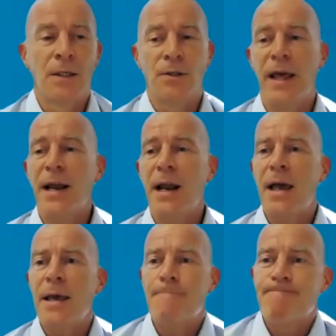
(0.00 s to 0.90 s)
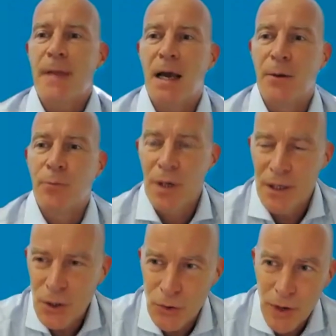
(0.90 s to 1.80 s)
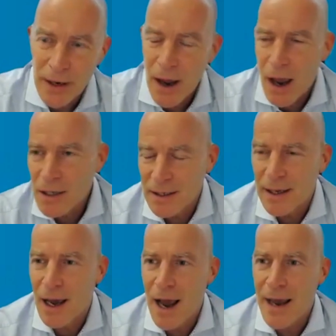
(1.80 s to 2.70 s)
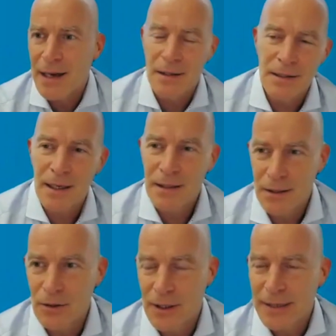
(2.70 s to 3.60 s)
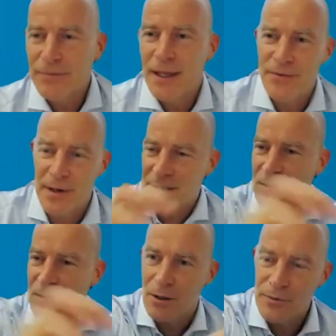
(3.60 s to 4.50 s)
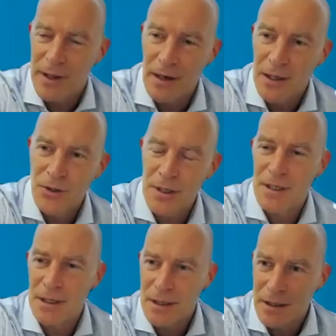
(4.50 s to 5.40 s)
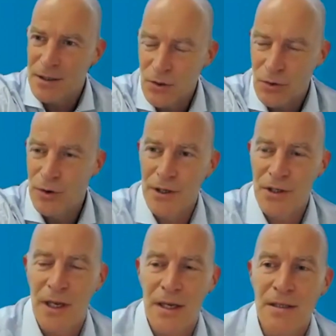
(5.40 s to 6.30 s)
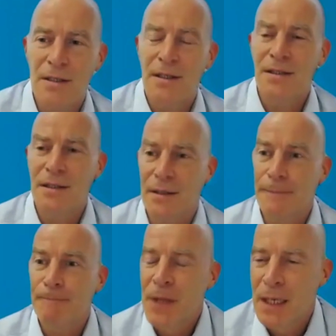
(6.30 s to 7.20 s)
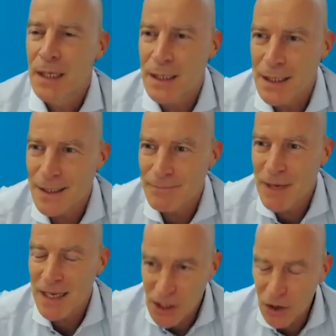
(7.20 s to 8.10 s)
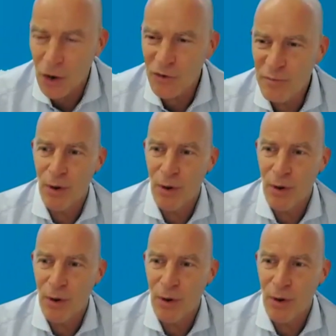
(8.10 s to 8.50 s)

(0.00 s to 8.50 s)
So then I asked AI, and I said, if I start with electricity storage as a golf